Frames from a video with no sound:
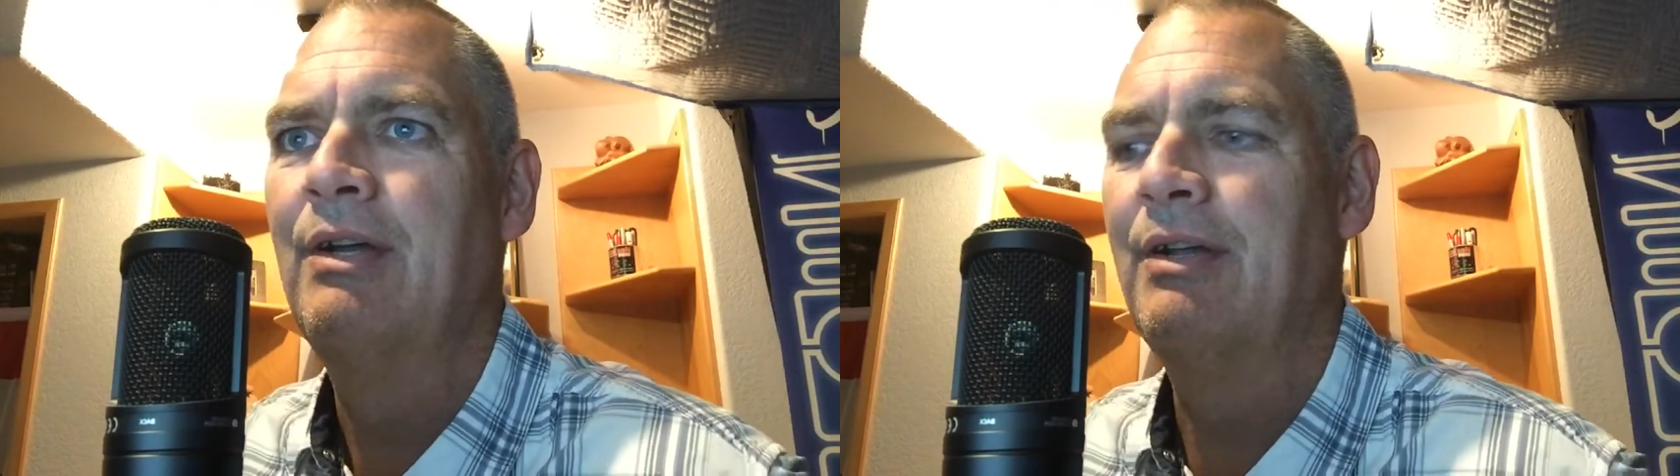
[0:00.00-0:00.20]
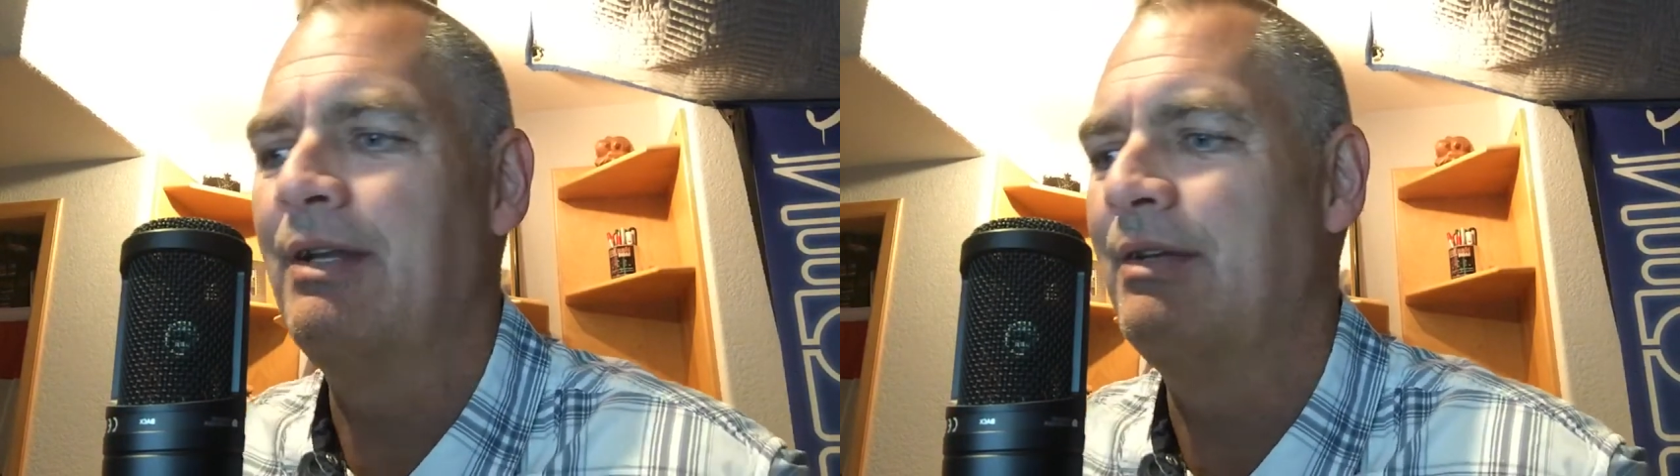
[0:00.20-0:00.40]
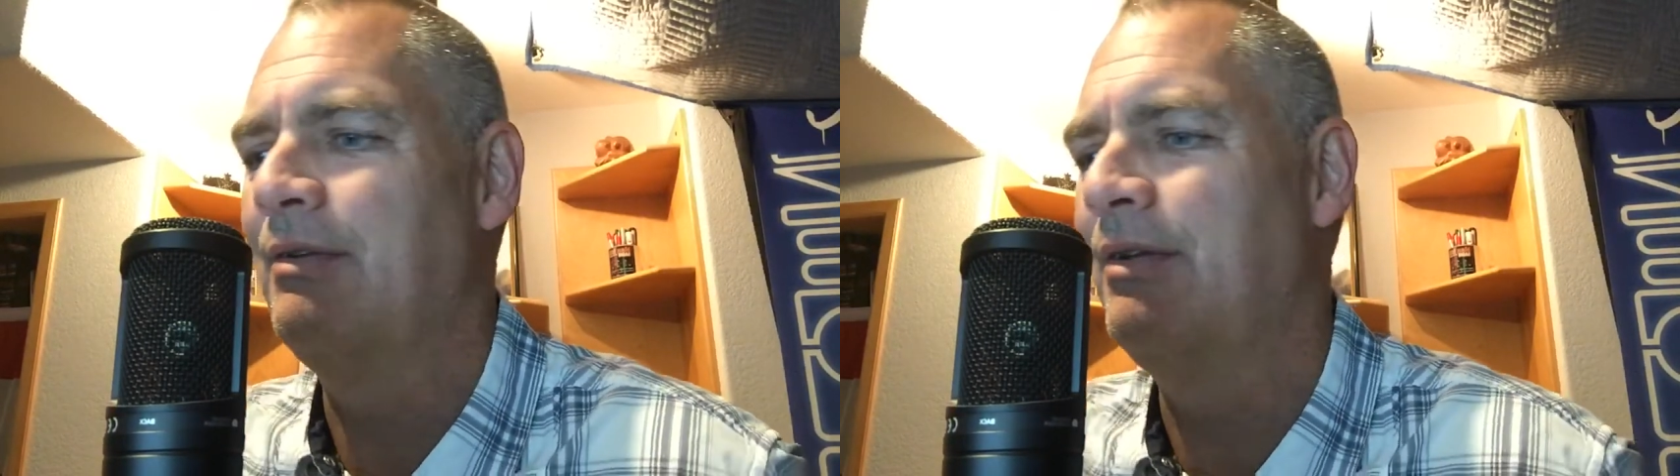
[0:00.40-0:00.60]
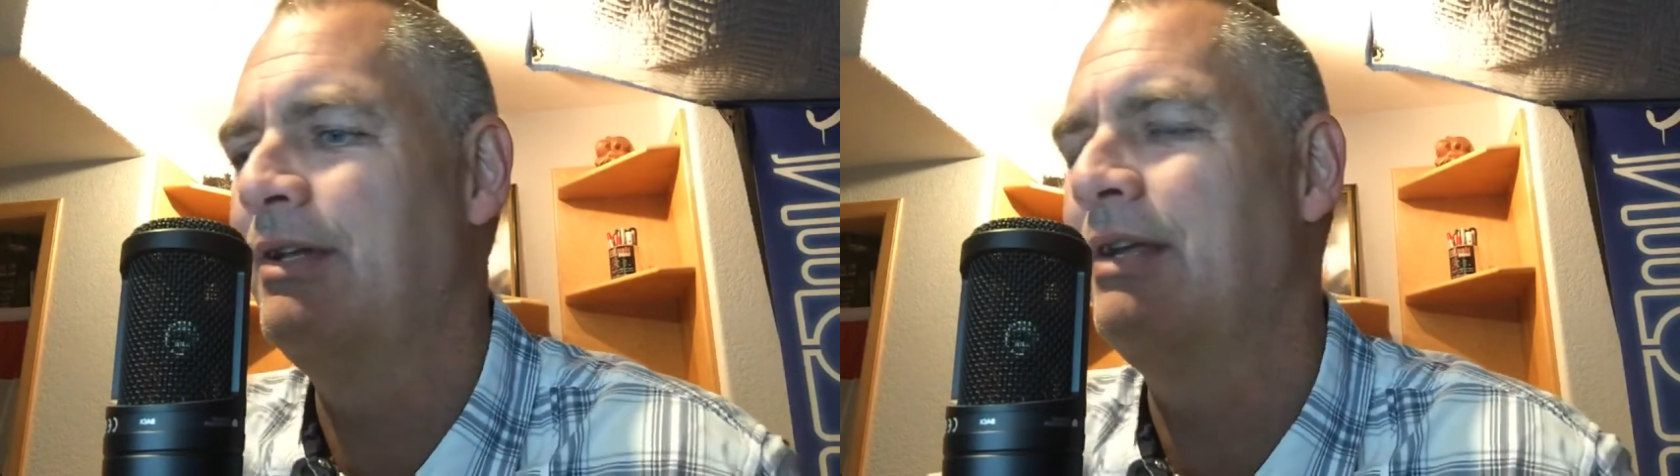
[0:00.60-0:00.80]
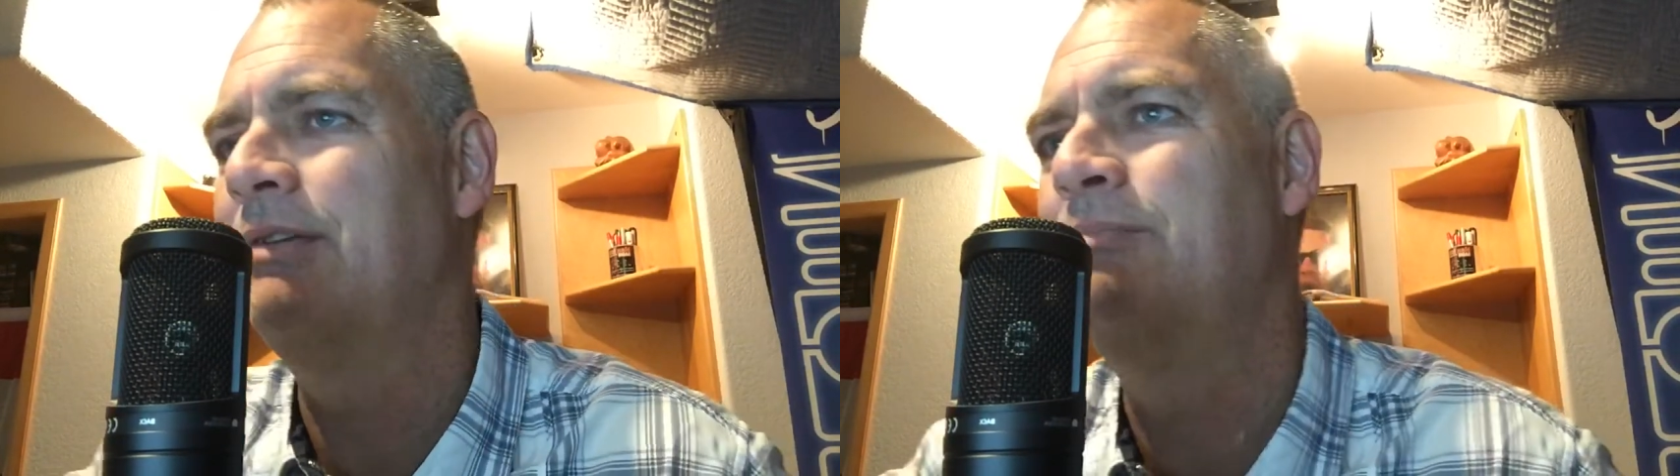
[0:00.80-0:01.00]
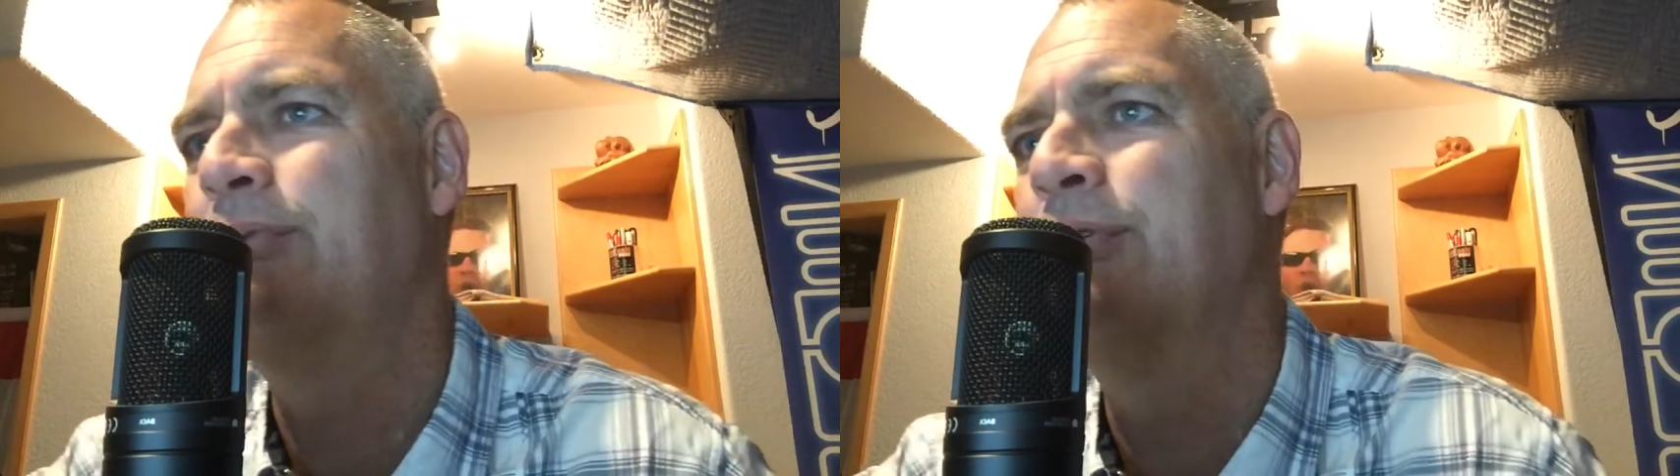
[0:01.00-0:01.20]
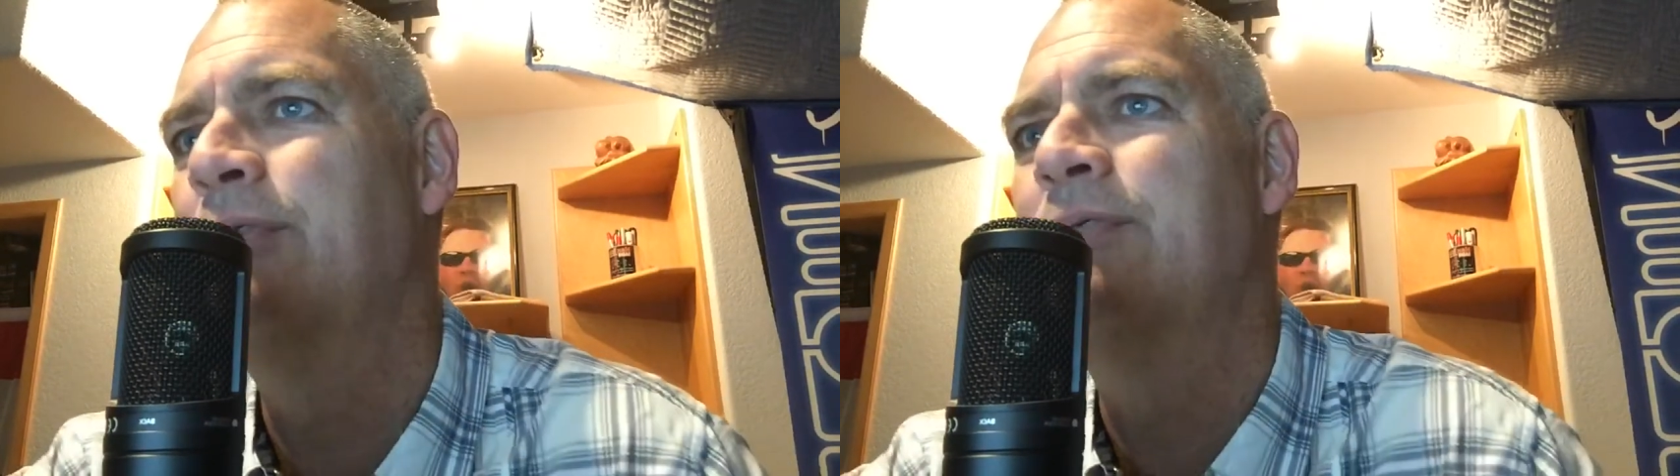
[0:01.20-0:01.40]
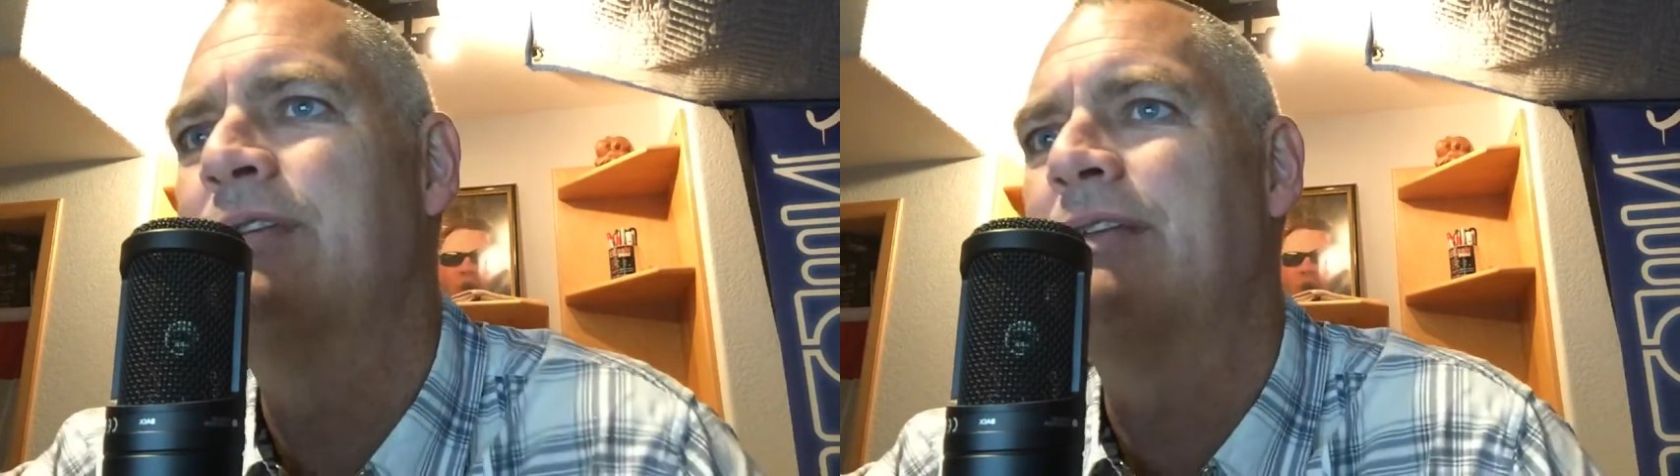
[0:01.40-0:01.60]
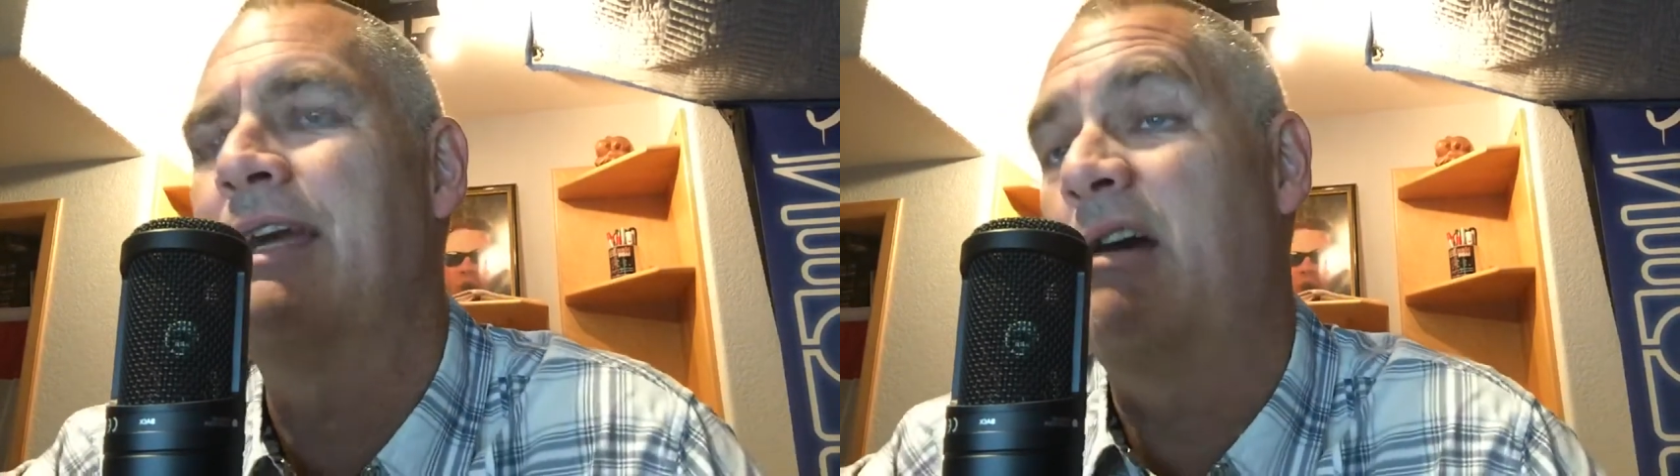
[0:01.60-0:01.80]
that proves that they